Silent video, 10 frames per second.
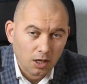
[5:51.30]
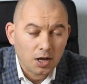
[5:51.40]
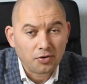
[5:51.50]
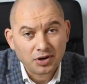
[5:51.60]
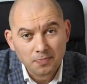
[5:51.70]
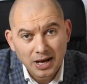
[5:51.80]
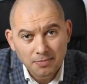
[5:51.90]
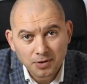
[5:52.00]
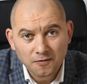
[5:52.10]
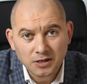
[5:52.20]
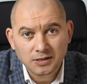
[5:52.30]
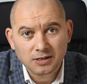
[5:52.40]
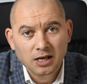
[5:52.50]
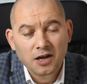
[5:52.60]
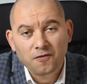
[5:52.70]
Remember
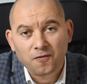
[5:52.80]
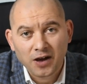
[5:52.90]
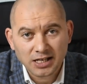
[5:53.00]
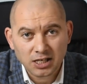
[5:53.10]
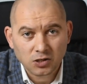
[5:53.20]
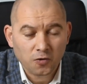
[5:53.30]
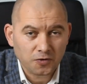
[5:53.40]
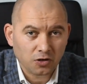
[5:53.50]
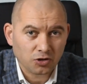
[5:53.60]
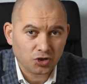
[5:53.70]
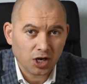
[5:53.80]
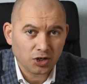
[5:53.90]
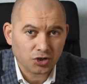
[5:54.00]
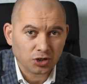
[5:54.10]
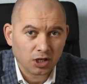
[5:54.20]
these phases of
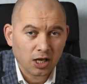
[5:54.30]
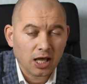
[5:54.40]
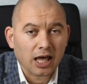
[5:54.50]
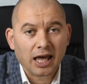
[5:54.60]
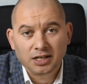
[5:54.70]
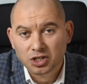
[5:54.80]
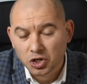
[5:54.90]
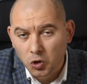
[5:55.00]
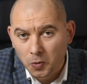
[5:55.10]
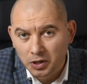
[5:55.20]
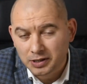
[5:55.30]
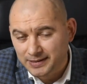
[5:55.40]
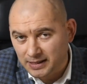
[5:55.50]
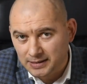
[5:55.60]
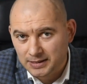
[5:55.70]
negotiation and you will
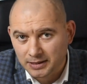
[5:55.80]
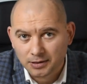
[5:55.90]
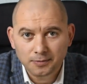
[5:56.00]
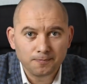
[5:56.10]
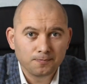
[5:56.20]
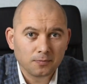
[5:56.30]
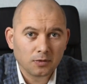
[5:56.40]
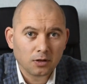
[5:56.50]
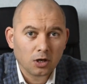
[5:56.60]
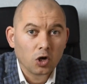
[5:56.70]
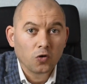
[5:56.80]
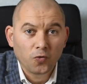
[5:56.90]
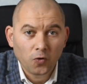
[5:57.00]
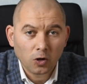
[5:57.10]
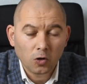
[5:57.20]
succeed.
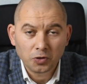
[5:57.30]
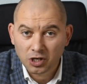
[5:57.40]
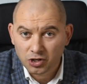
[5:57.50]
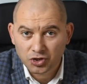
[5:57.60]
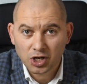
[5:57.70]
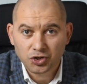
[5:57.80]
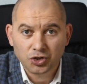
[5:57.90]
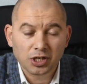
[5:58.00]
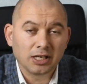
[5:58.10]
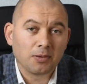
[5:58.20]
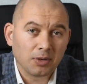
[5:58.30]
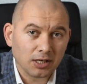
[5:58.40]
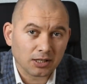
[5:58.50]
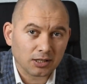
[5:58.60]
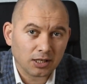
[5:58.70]
Follow negotiation in a
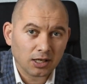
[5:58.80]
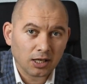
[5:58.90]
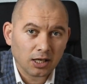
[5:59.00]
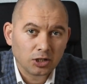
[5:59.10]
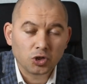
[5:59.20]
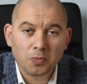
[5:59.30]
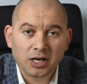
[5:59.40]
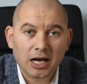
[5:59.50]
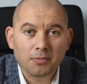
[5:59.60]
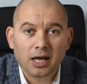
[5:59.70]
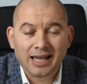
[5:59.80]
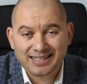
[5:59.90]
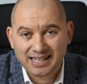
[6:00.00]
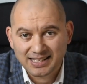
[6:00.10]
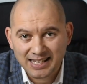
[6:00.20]
minute to become a
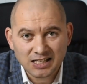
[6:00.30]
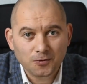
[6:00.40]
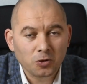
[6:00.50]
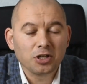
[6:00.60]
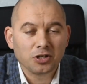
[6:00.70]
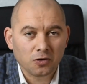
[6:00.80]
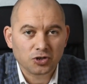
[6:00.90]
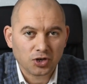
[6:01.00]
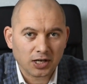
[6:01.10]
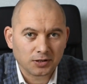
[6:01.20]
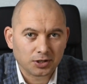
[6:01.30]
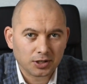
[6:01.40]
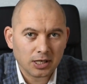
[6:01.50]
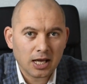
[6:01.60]
successful negotiator.